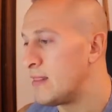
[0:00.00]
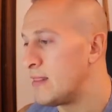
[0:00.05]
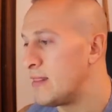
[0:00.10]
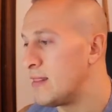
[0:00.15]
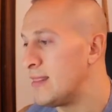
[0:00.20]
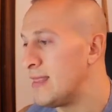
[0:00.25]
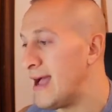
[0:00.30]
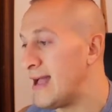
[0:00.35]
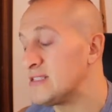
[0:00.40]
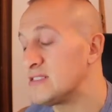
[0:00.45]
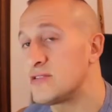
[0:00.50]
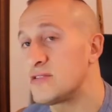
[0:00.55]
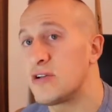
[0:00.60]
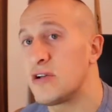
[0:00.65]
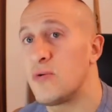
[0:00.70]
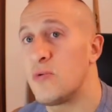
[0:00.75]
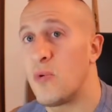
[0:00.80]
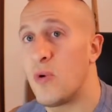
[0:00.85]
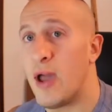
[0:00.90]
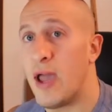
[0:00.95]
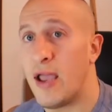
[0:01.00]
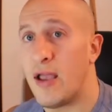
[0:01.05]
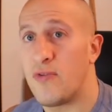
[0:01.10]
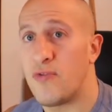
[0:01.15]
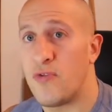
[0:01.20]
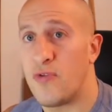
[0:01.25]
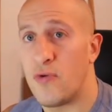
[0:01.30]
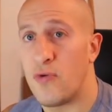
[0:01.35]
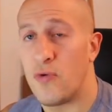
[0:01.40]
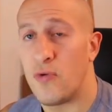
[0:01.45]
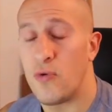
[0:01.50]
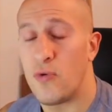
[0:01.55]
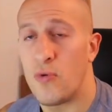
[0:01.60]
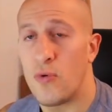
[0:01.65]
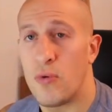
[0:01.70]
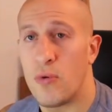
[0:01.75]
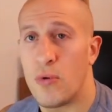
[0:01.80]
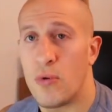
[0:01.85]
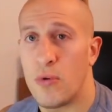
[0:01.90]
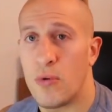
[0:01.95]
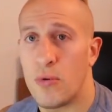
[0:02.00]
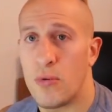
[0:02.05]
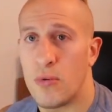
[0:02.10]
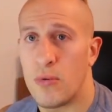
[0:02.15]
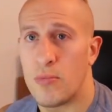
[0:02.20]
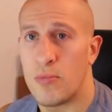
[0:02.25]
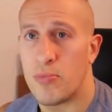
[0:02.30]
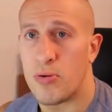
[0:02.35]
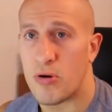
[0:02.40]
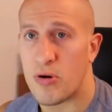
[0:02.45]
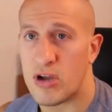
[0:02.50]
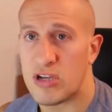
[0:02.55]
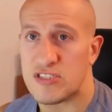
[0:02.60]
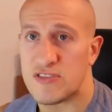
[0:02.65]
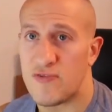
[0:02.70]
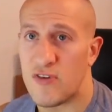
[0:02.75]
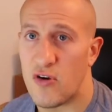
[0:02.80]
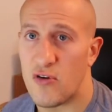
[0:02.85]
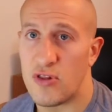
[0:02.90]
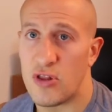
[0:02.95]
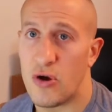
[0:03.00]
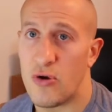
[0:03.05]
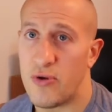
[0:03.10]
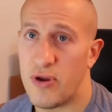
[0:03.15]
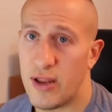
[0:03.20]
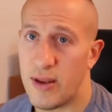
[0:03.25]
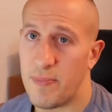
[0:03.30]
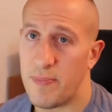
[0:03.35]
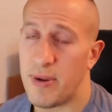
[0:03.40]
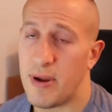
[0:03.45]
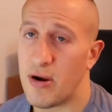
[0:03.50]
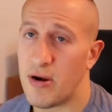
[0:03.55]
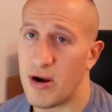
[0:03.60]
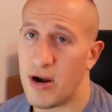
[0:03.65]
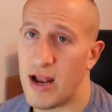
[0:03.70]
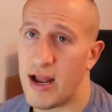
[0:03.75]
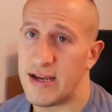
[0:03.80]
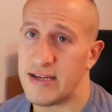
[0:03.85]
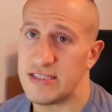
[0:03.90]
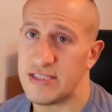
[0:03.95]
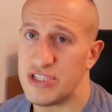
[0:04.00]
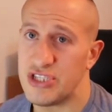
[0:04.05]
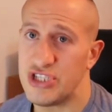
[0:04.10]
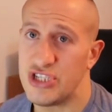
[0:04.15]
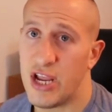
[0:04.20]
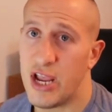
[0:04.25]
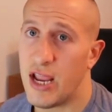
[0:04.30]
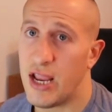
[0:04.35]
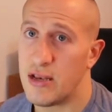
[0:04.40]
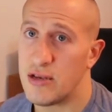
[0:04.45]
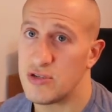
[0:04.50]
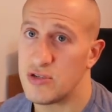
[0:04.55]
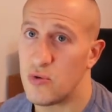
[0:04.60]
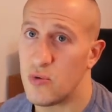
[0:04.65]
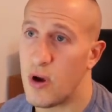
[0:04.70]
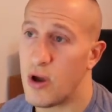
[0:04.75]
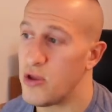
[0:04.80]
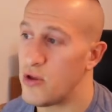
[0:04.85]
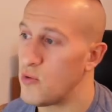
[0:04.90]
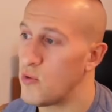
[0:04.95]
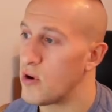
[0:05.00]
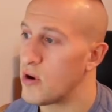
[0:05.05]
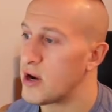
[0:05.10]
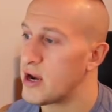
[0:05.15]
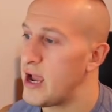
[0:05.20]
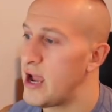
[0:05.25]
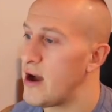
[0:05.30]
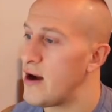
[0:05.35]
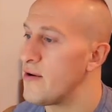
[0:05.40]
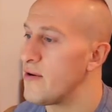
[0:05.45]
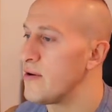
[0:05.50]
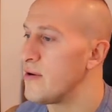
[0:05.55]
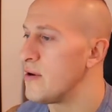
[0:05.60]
That's a good way to progressive overload and periodize and change the way you work out.